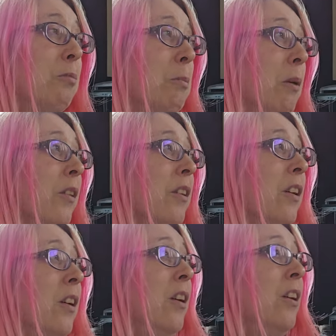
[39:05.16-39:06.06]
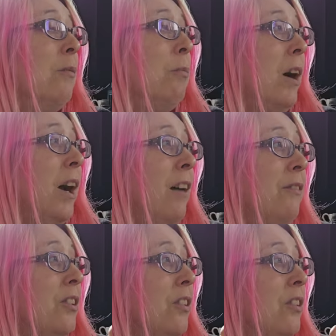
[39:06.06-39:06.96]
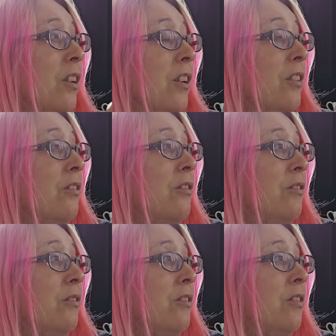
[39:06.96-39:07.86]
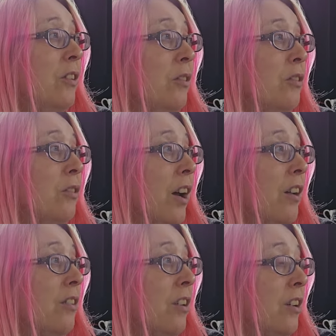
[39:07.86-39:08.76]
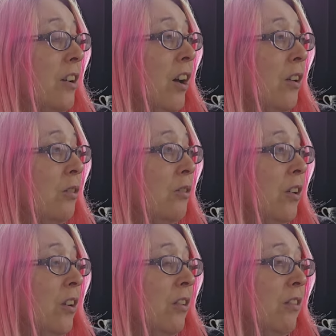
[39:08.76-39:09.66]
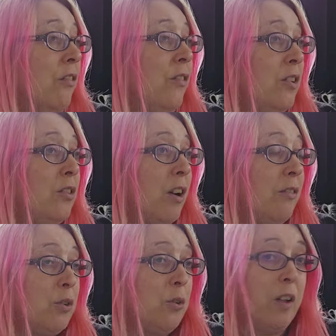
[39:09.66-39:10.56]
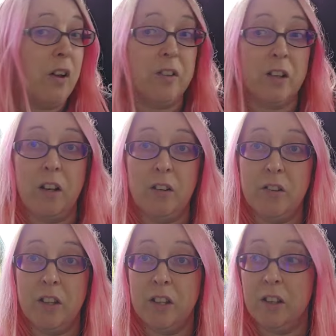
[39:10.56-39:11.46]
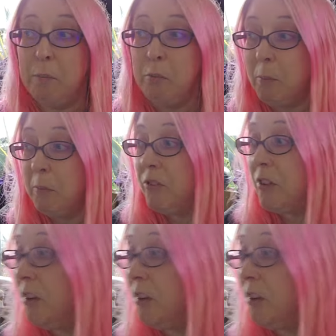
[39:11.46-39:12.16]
be bothered. But I have done a silk dress and a coat. I photographed all the other clothing. I promise you